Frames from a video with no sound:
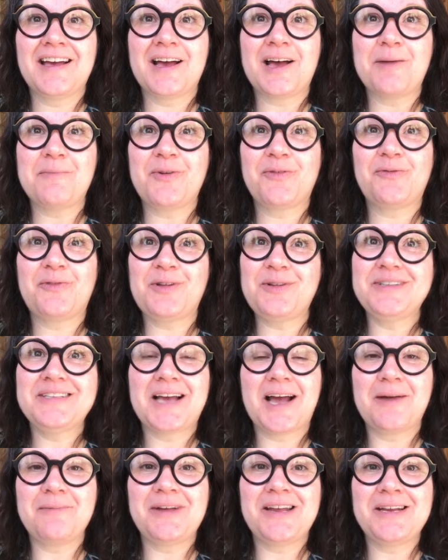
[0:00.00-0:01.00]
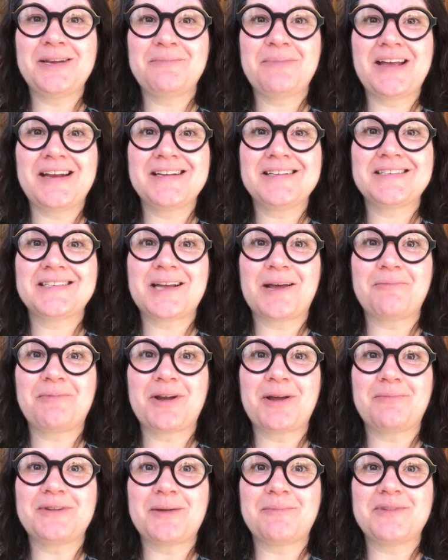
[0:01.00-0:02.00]
I'm a full-time independent Stampin'
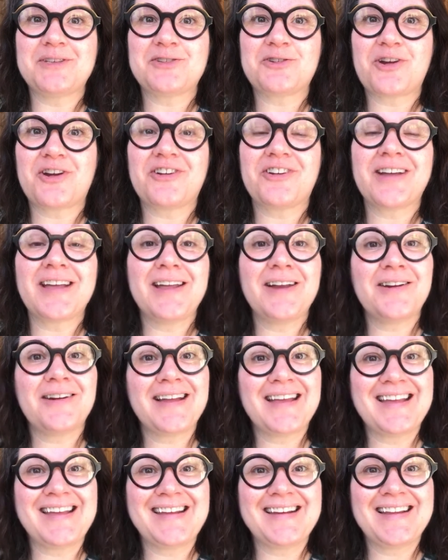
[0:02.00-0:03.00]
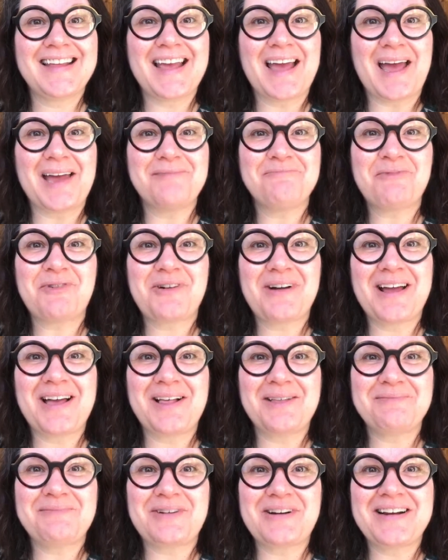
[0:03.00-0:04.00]
Up! Demonstrator here in Canmore,
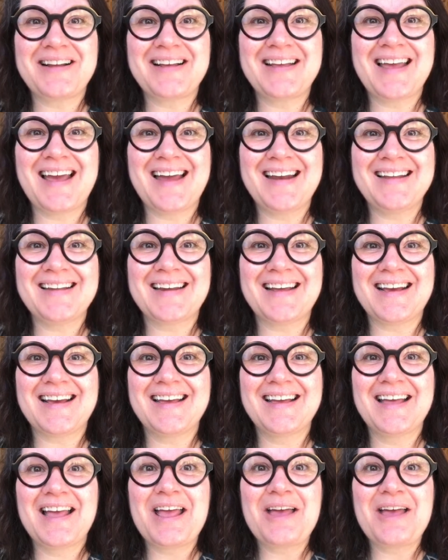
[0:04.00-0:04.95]
Alberta, Canada.